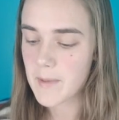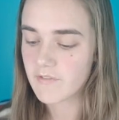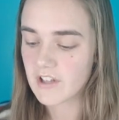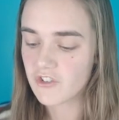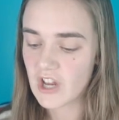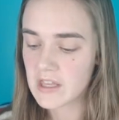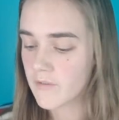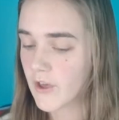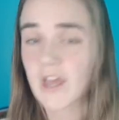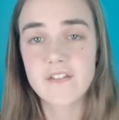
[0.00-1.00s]

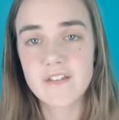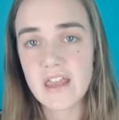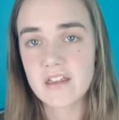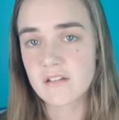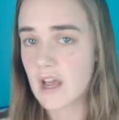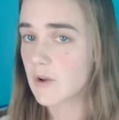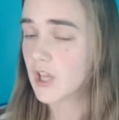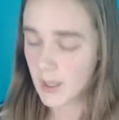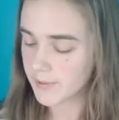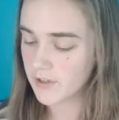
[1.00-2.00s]
Pavlyuchenkova had taken down a
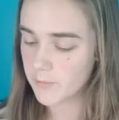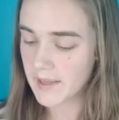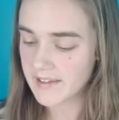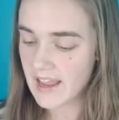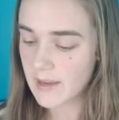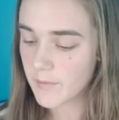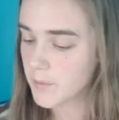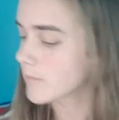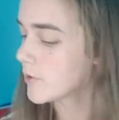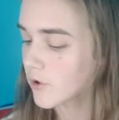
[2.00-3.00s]
couple of big names,
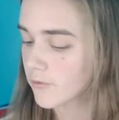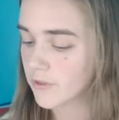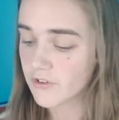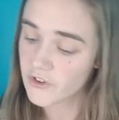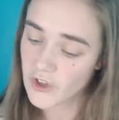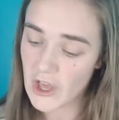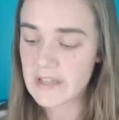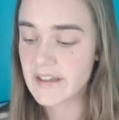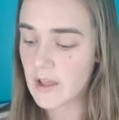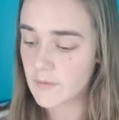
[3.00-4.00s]
but Muguruza took
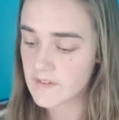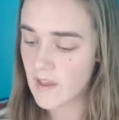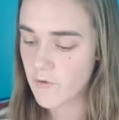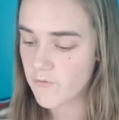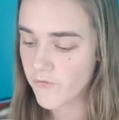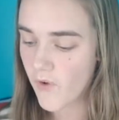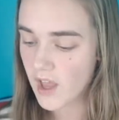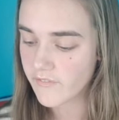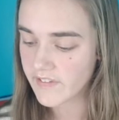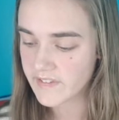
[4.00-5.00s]
her down
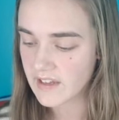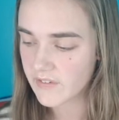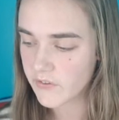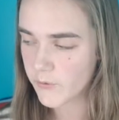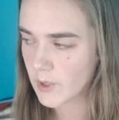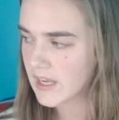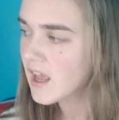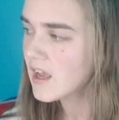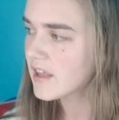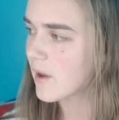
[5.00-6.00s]
7-5-6-3.
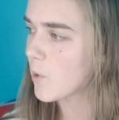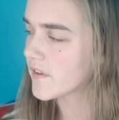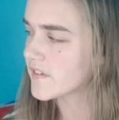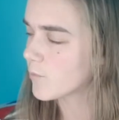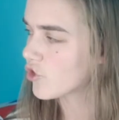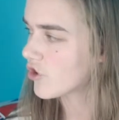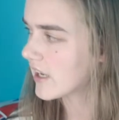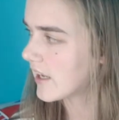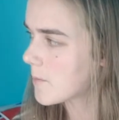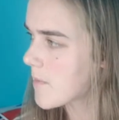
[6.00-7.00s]
There were some
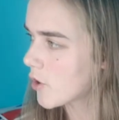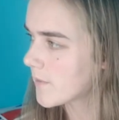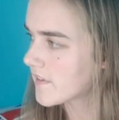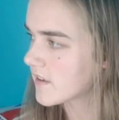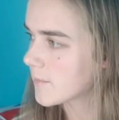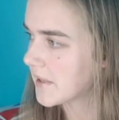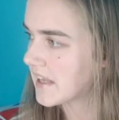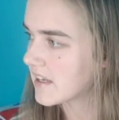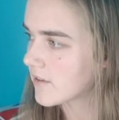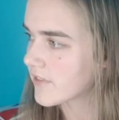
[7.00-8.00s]
trickier moments at the
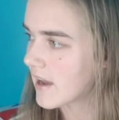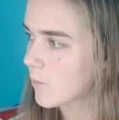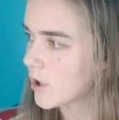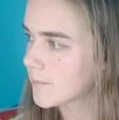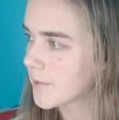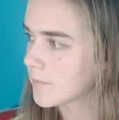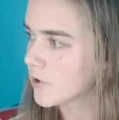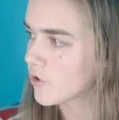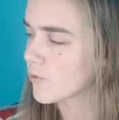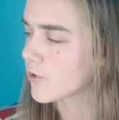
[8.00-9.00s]
beginning of that one, but
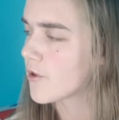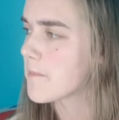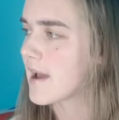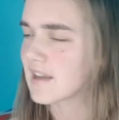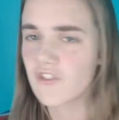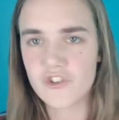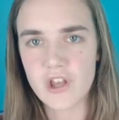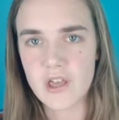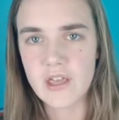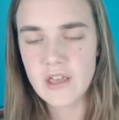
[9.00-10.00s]
Muguruza managed
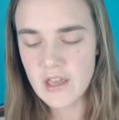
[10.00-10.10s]
her